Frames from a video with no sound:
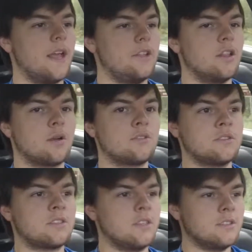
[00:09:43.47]
and you like what
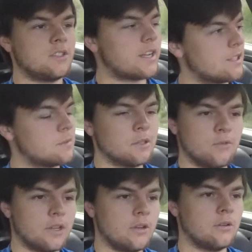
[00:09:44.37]
you've seen, check out some other
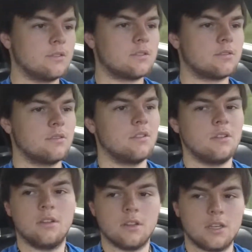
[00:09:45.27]
videos.
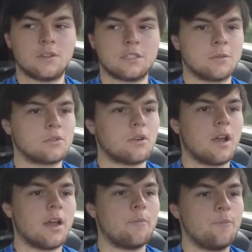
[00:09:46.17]
Leave us a
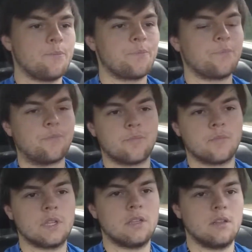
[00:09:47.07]
subscribe.
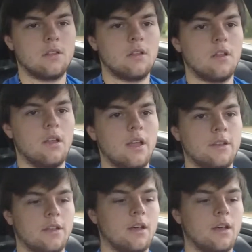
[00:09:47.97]
And